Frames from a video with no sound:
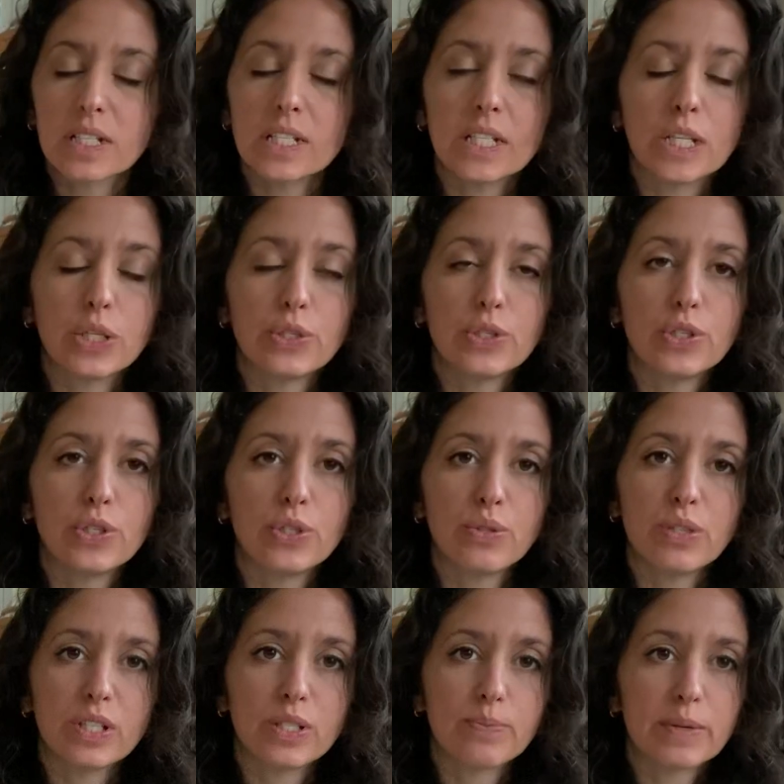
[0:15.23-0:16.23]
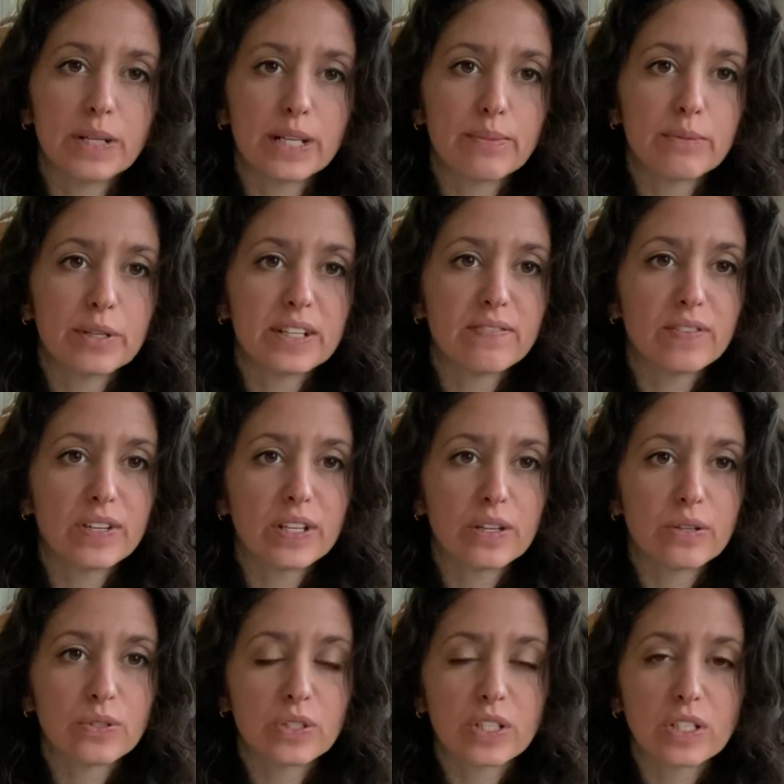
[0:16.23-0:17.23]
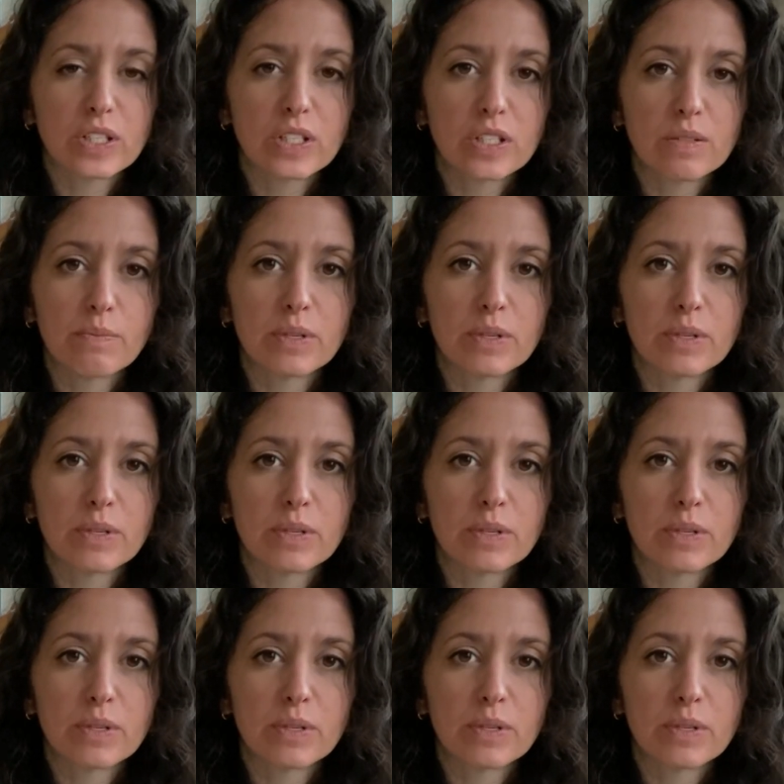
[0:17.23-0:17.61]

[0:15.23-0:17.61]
continue to do these Monday morning videos as